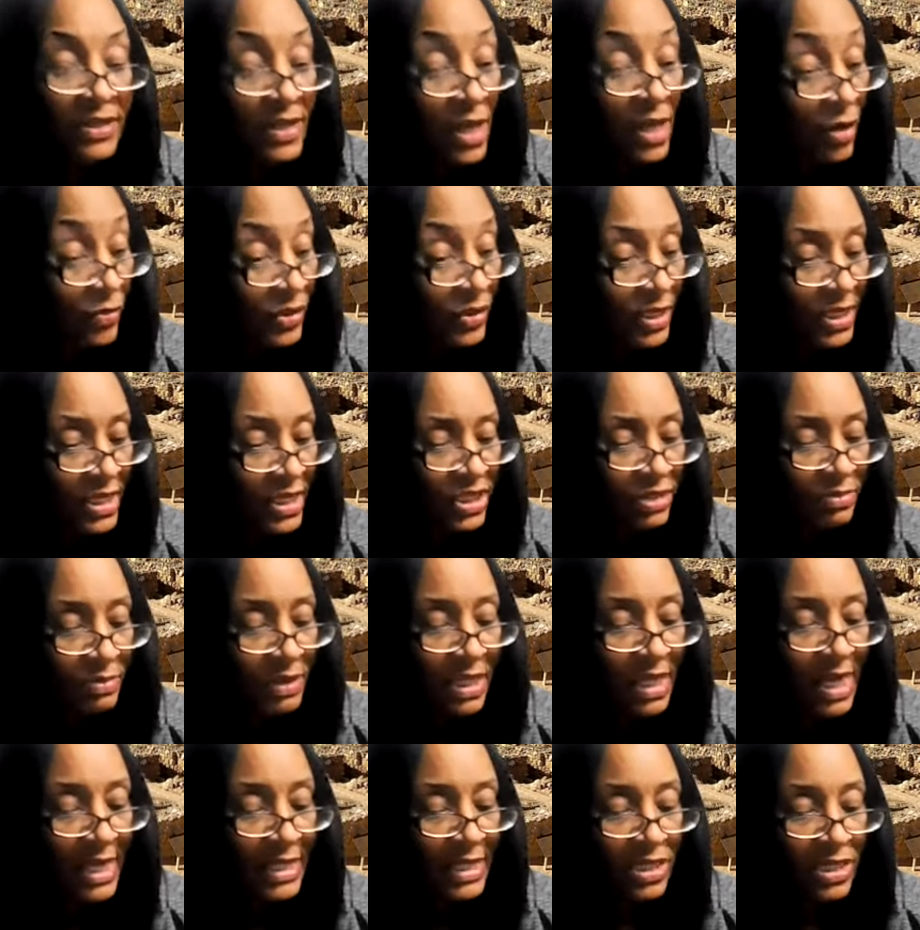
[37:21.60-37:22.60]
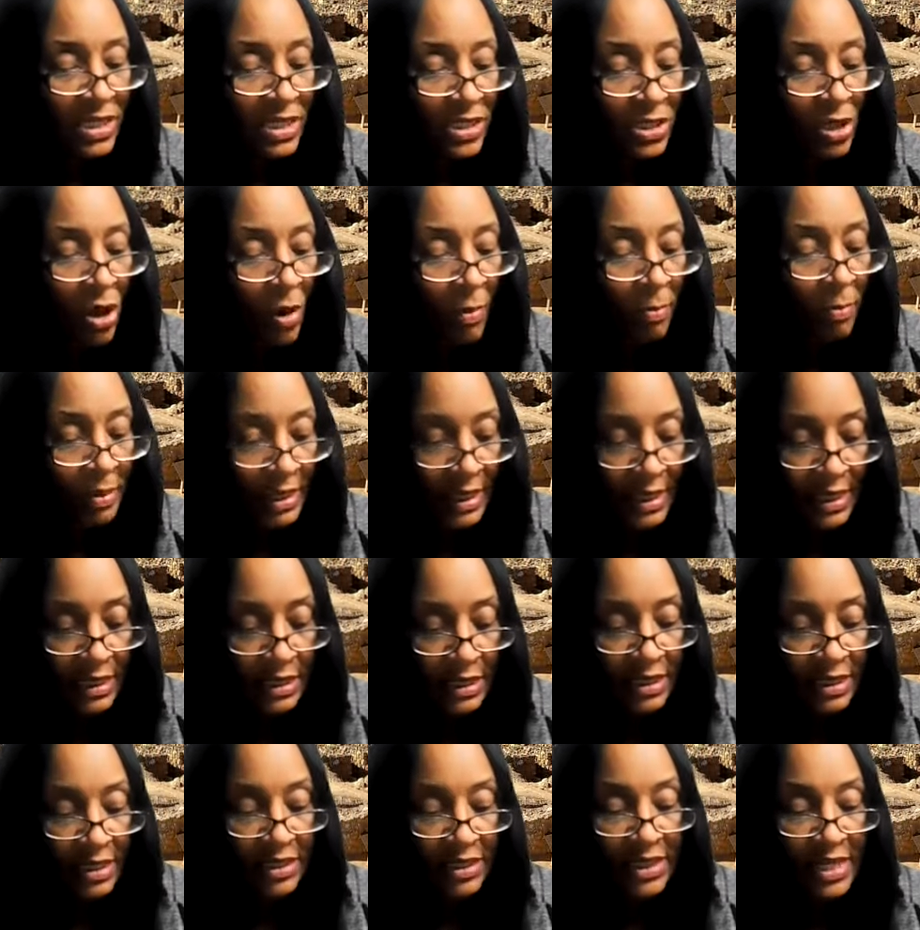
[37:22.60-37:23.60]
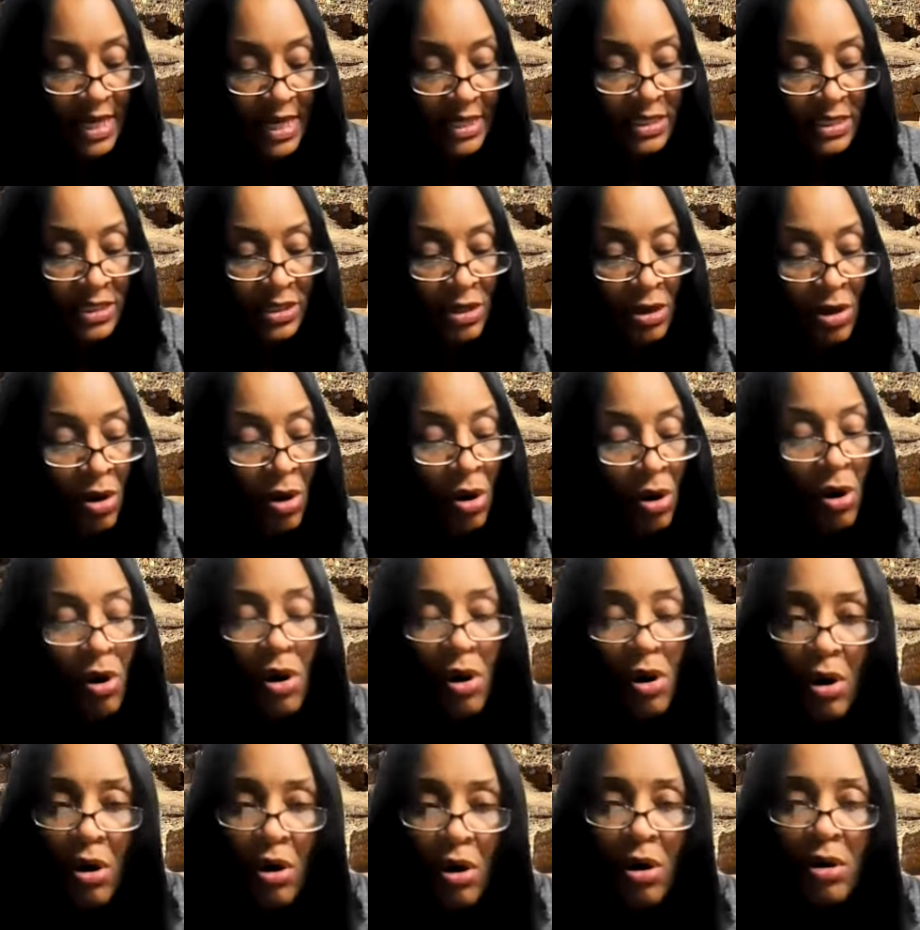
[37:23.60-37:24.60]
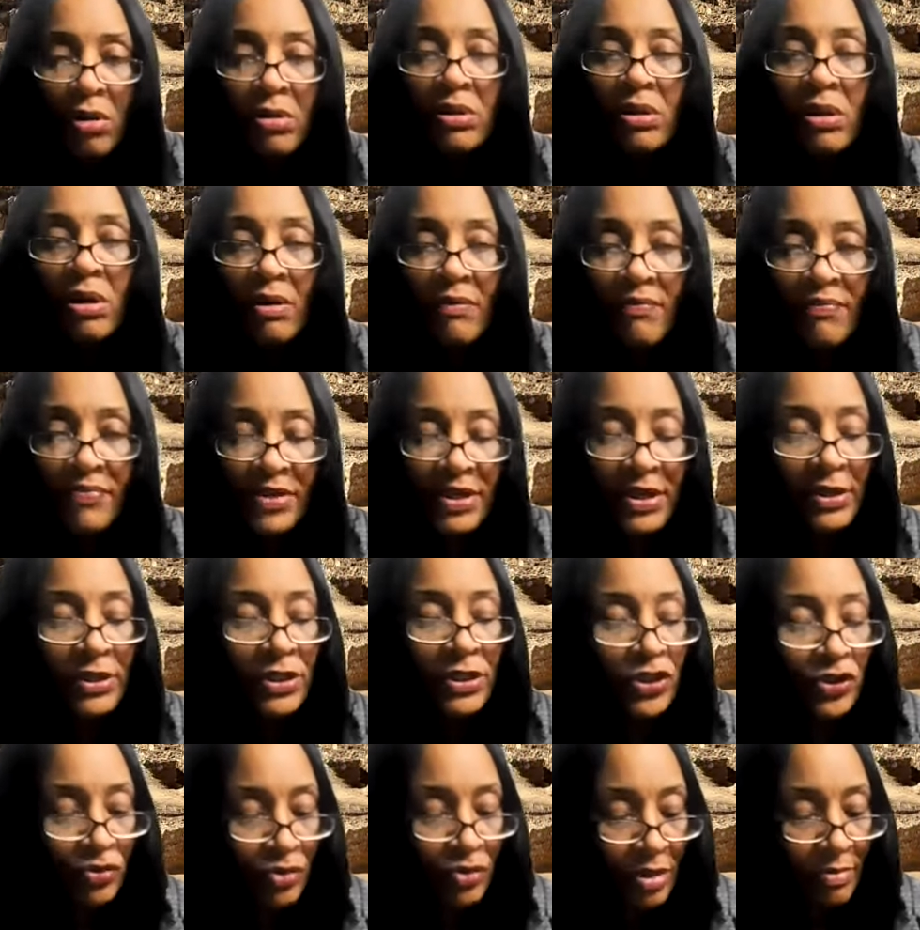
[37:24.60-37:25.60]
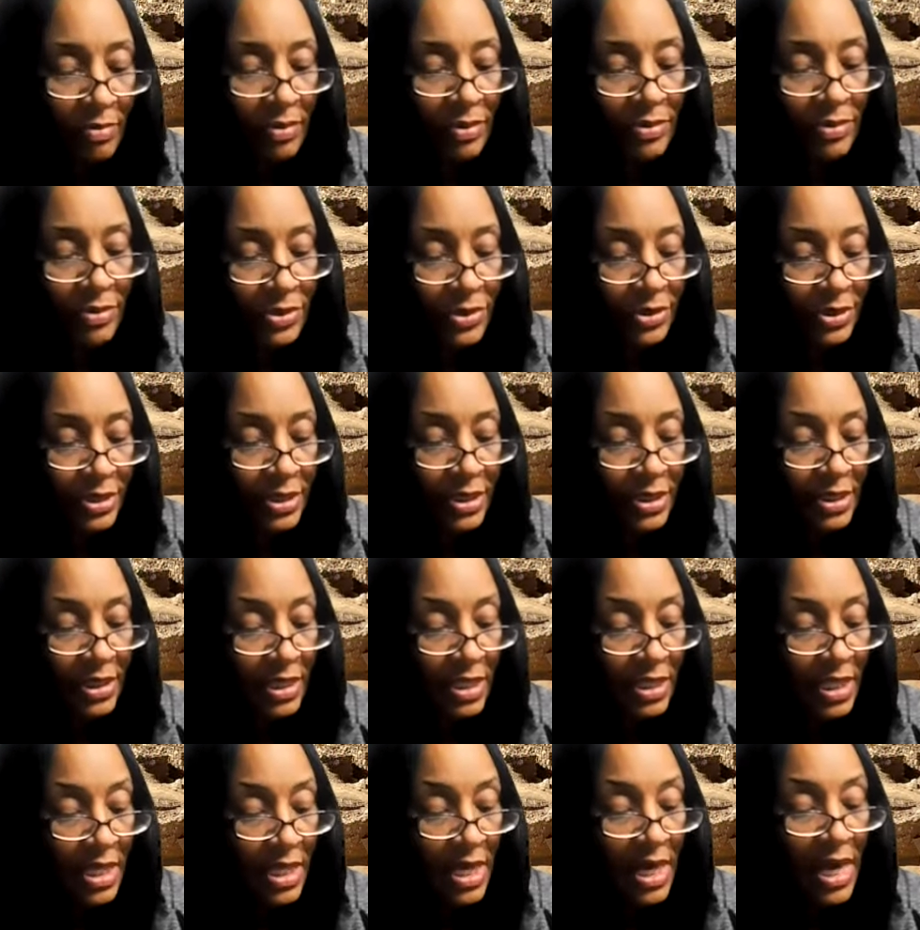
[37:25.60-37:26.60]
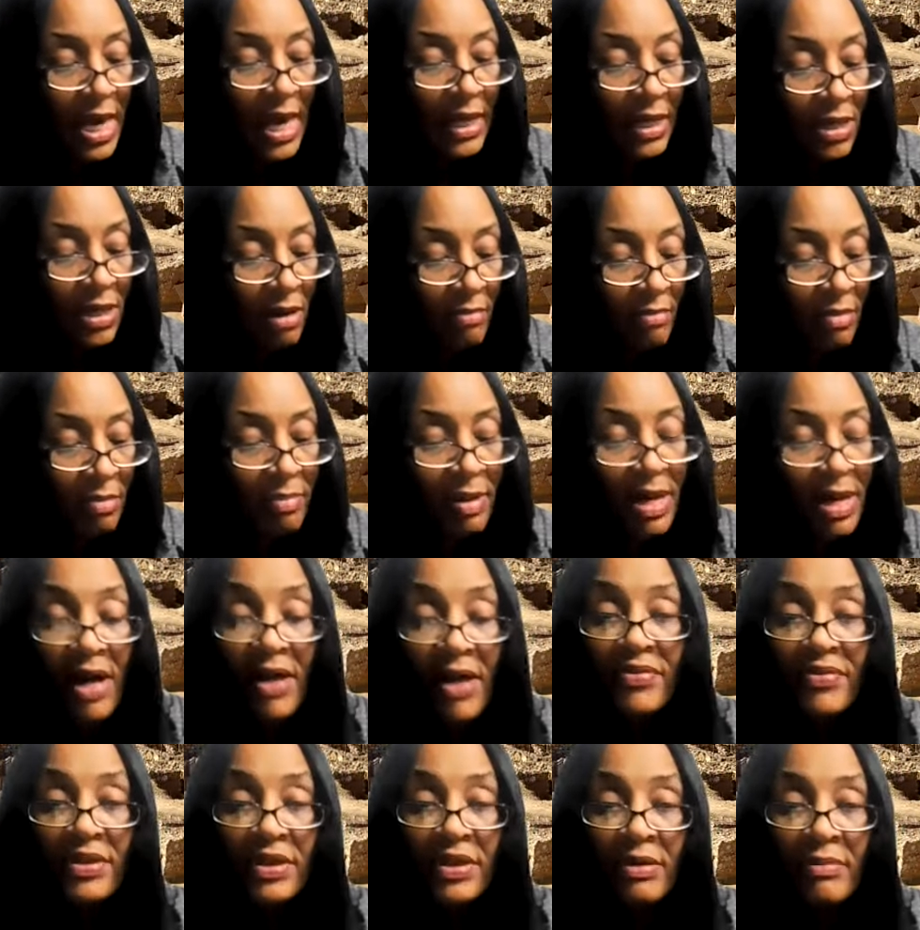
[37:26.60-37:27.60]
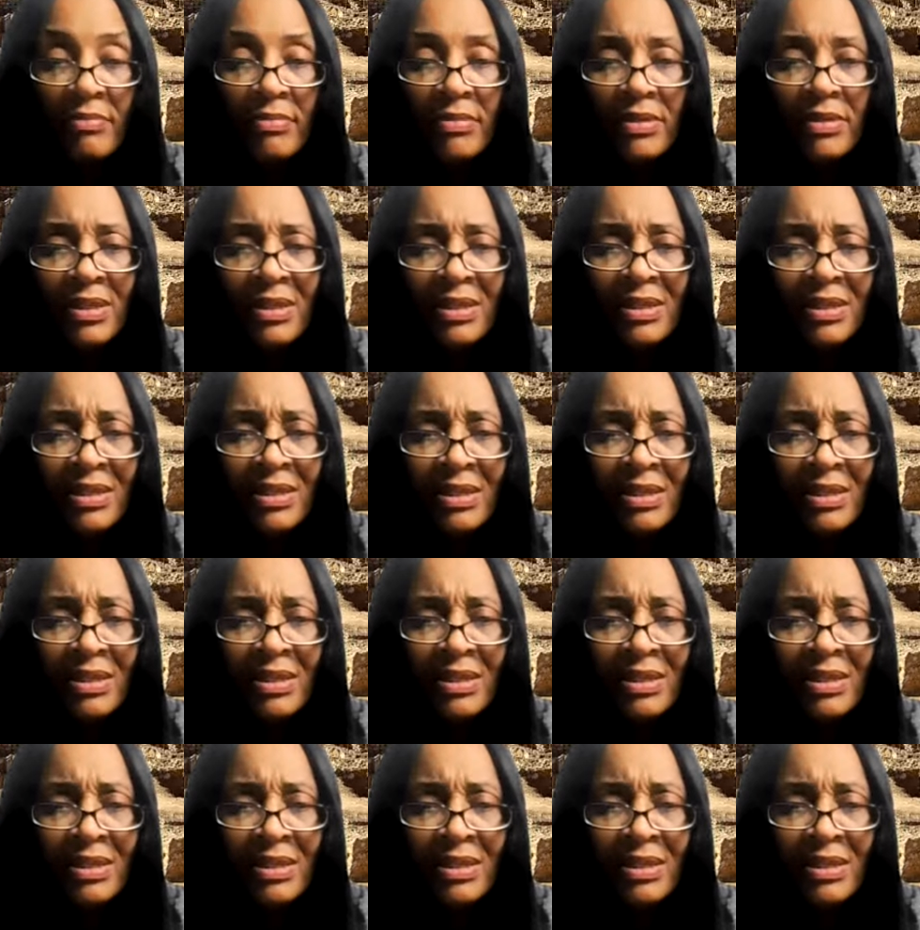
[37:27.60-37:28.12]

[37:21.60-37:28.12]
Now the Ishmaelites saw plainly that all of their troubles had come upon them